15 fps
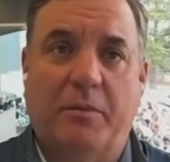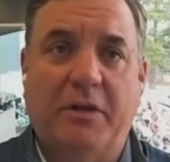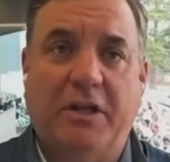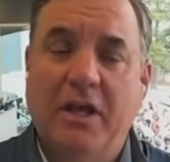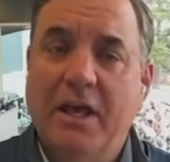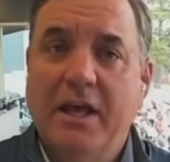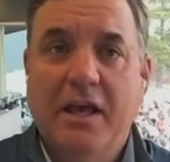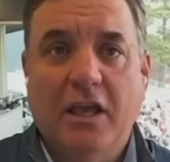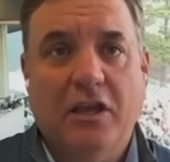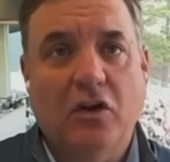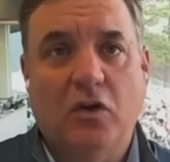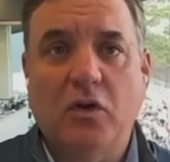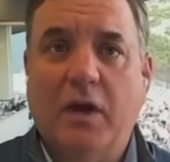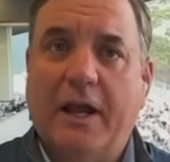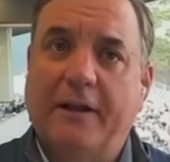I mean, you
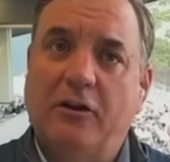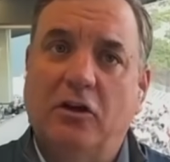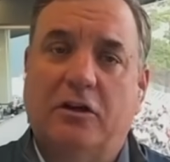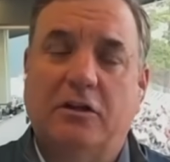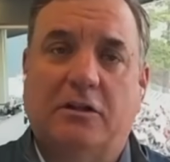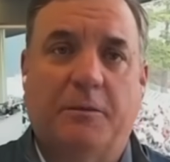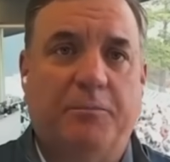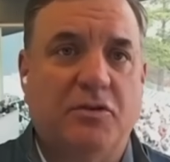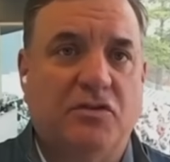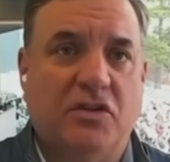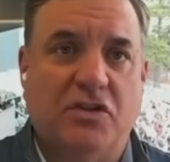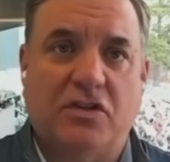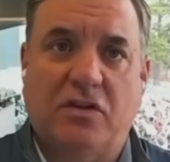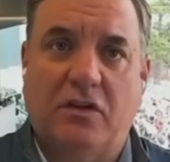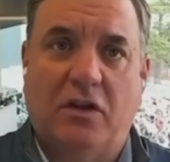know, you got to look at the
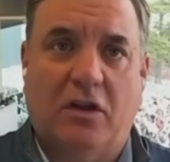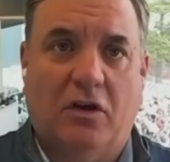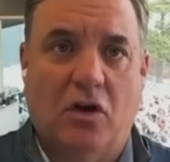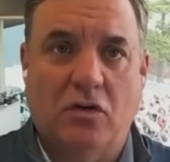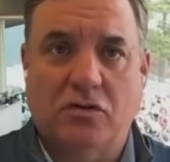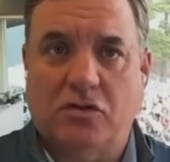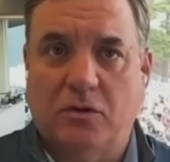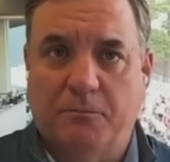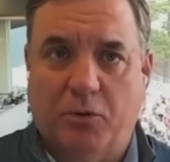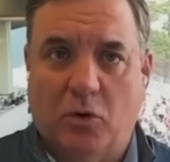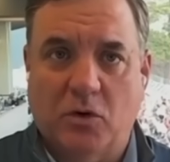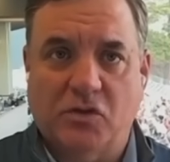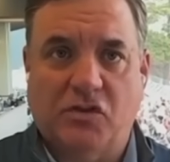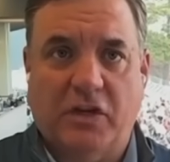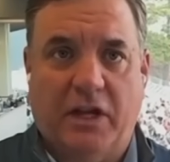position that Coach
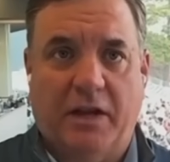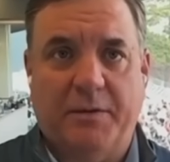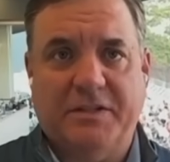DeBoer is in.